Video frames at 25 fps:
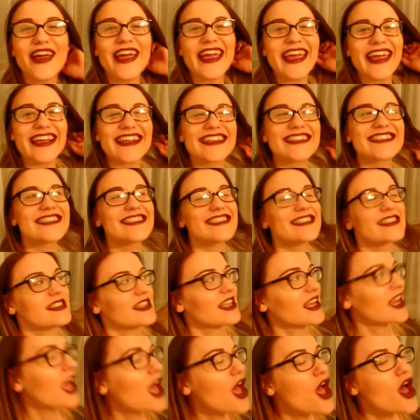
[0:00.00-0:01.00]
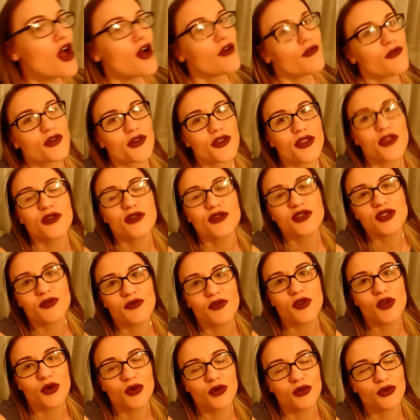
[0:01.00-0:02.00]
fixed. For those
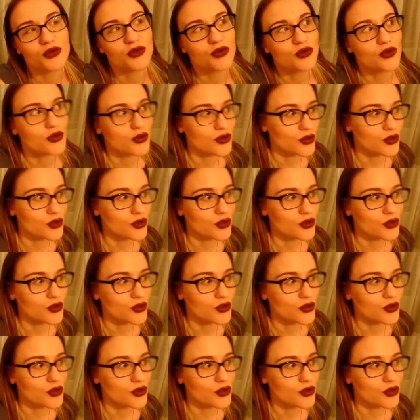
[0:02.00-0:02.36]
of you who